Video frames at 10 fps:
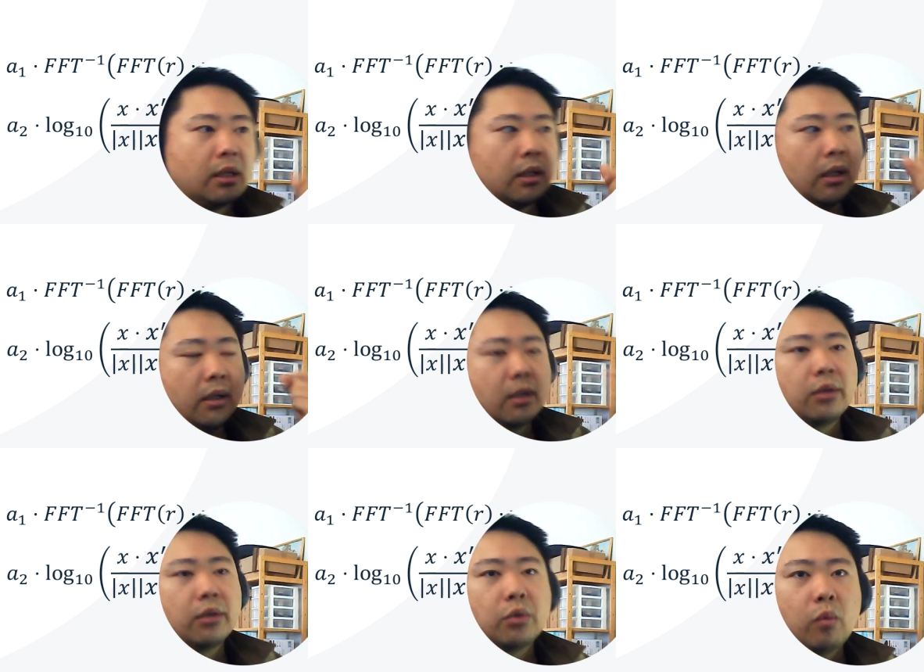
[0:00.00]
near to
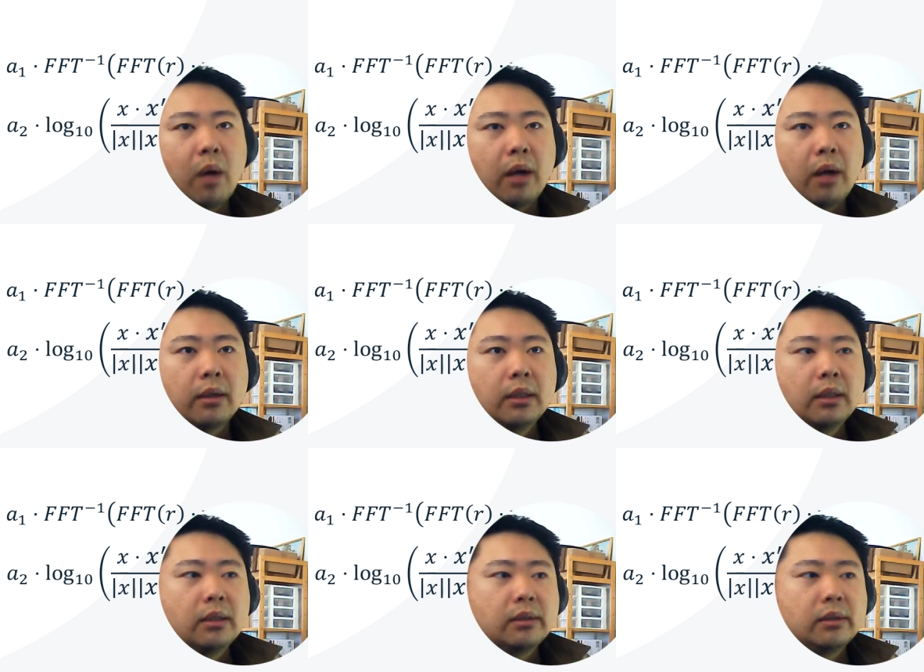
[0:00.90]
1,
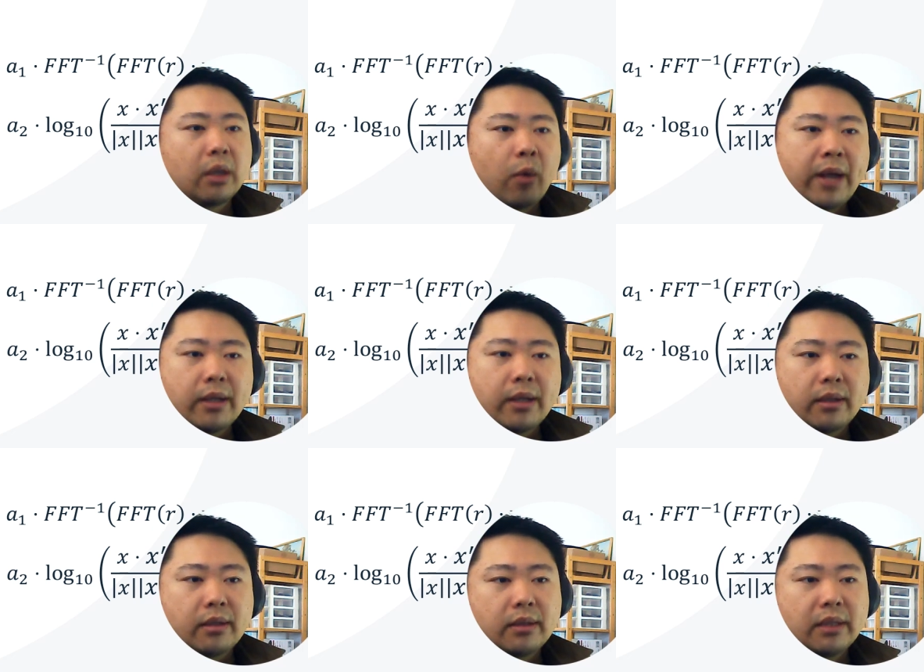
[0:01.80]
the gradient
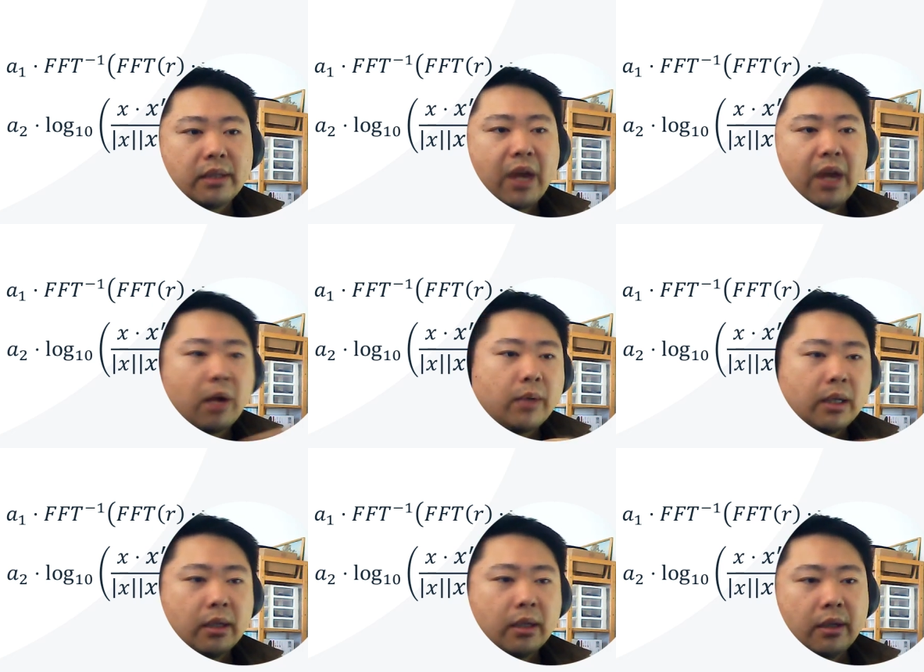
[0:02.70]
is very
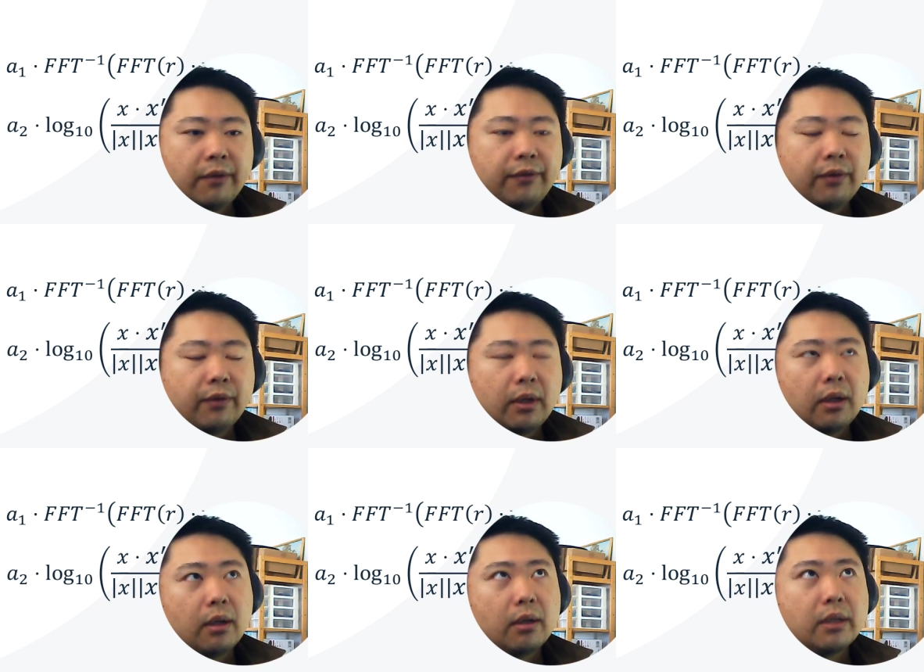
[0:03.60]

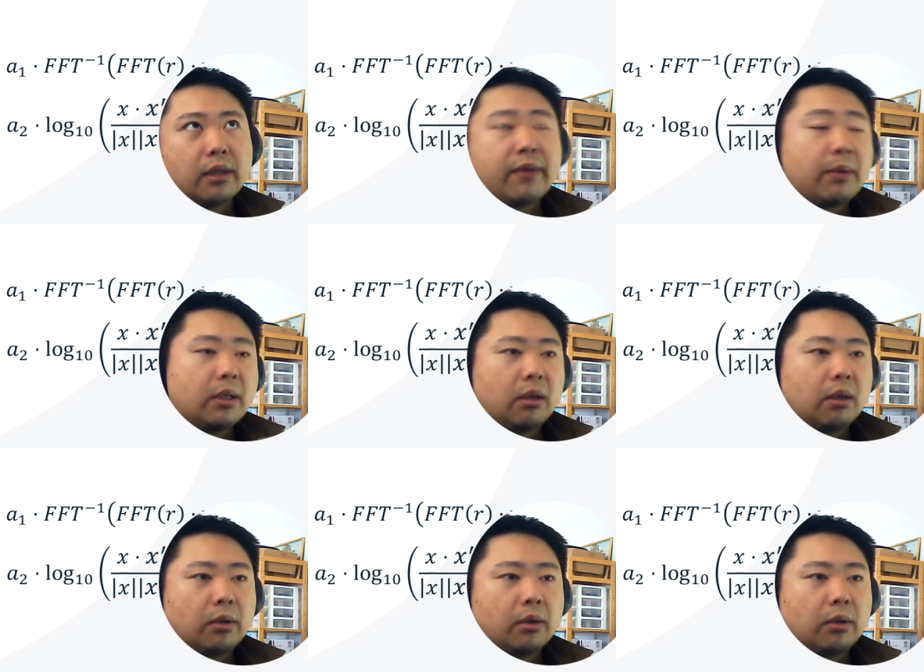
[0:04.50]
low.